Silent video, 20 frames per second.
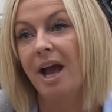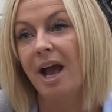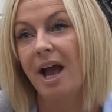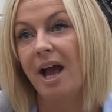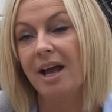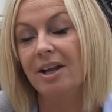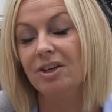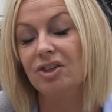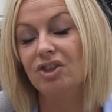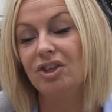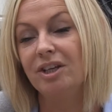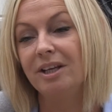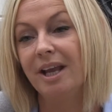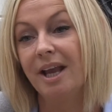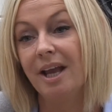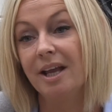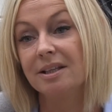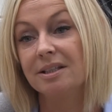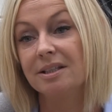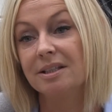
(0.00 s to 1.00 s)
And she
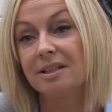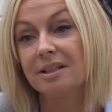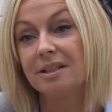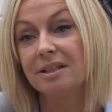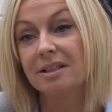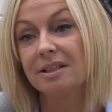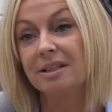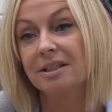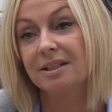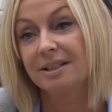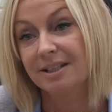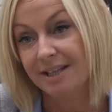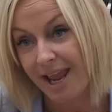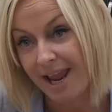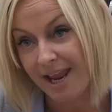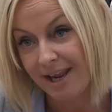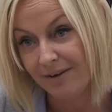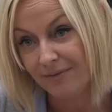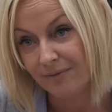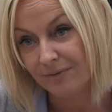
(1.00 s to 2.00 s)
gets
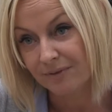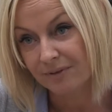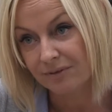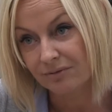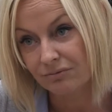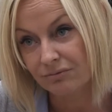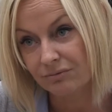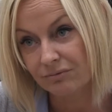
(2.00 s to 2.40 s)
saved,